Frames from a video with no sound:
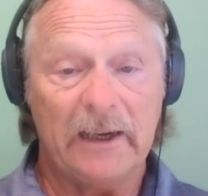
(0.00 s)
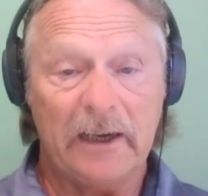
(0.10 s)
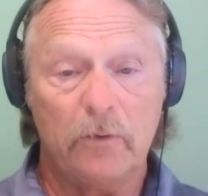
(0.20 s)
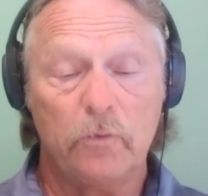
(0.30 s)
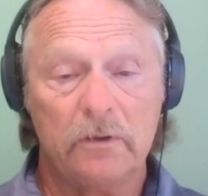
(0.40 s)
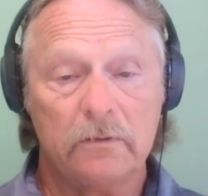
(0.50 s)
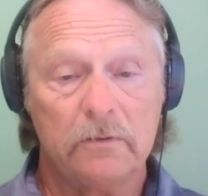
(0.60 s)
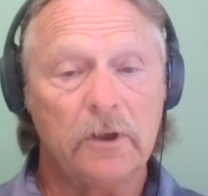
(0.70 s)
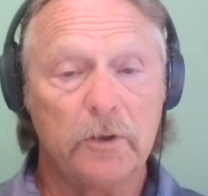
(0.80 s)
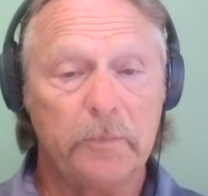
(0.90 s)
I will
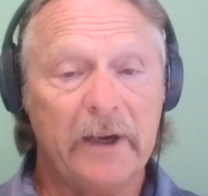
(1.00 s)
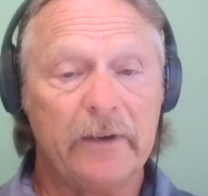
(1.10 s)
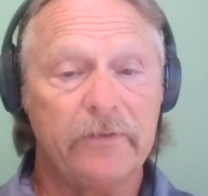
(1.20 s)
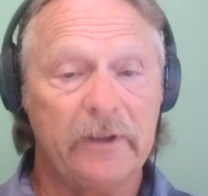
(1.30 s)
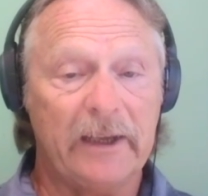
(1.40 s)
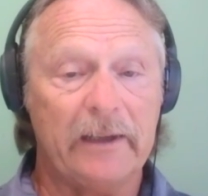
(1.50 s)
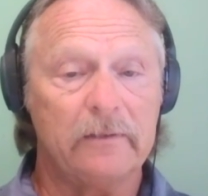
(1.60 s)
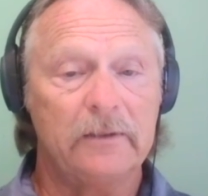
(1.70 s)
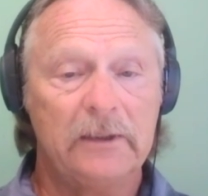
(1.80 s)
go to bat for that